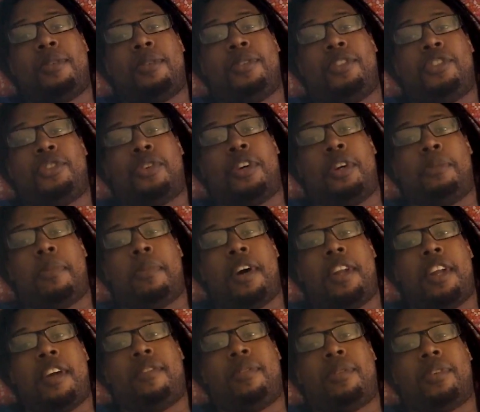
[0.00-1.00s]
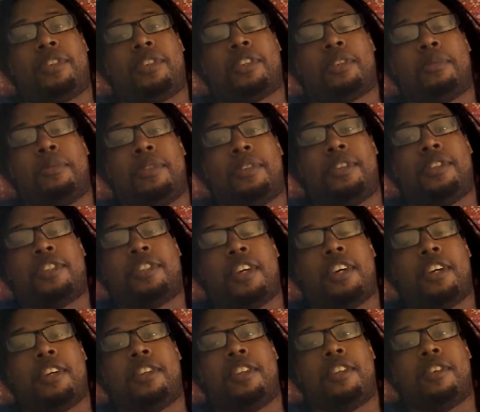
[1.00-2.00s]
who join my Neverwinter community
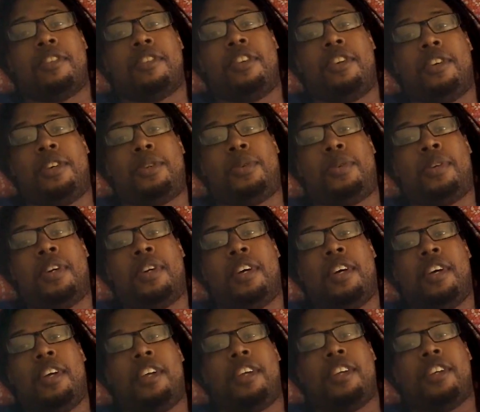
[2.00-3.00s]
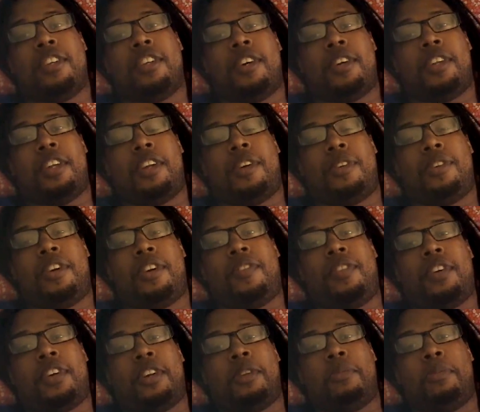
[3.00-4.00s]
saying they're new, they don't know if
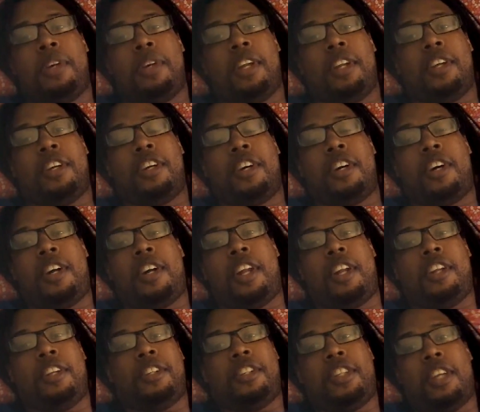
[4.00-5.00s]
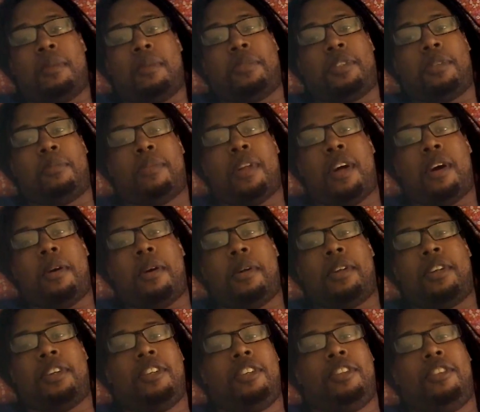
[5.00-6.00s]
they're going to be any good, any tips and
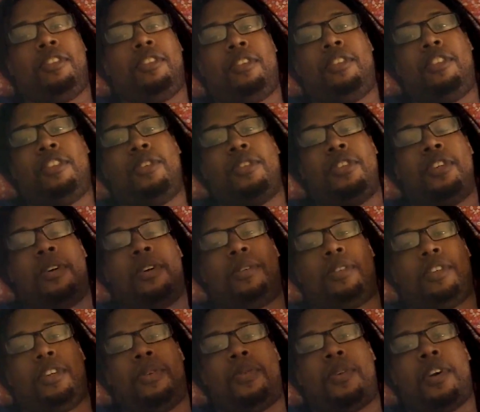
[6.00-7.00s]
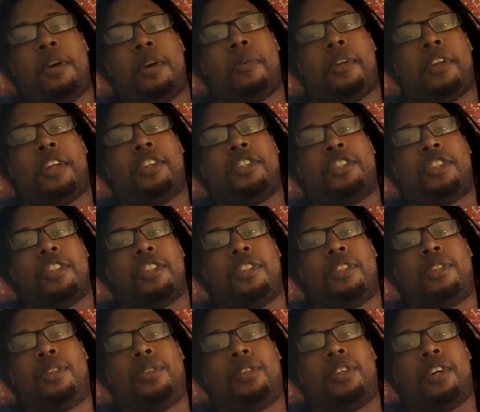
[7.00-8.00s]
blah. Dude, don't worry about that shit.
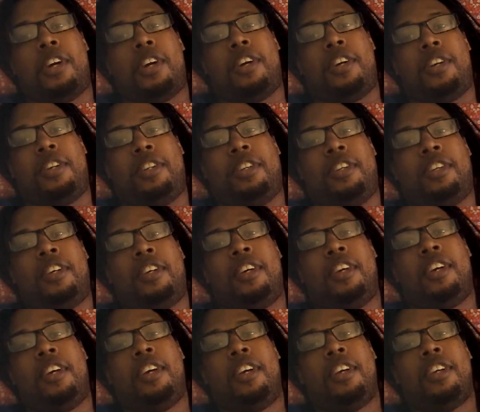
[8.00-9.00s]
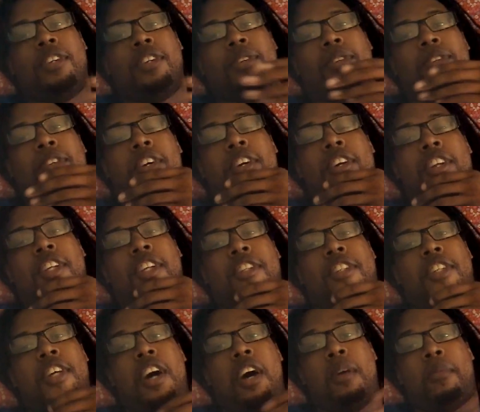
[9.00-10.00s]
You'll learn in
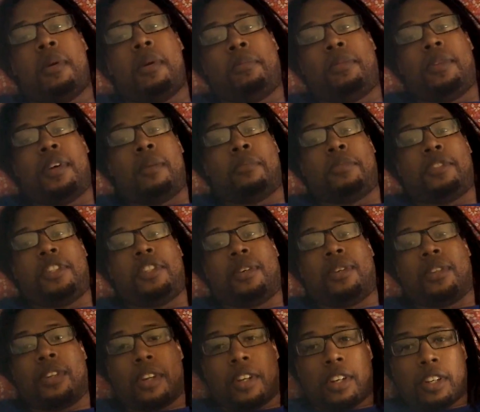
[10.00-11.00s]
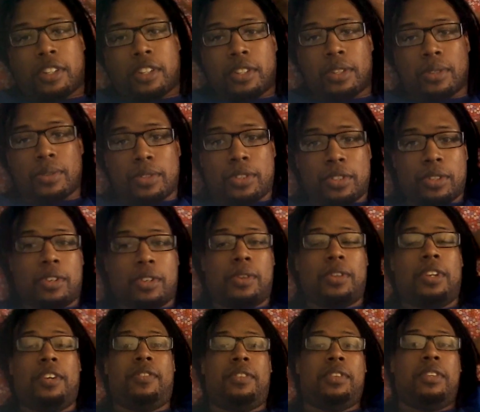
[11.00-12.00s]
time. I'm still learning too, so
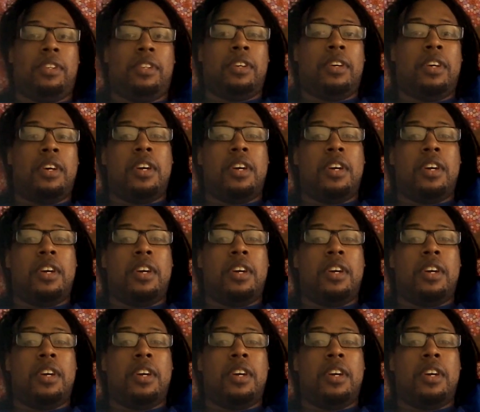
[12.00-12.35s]
don't even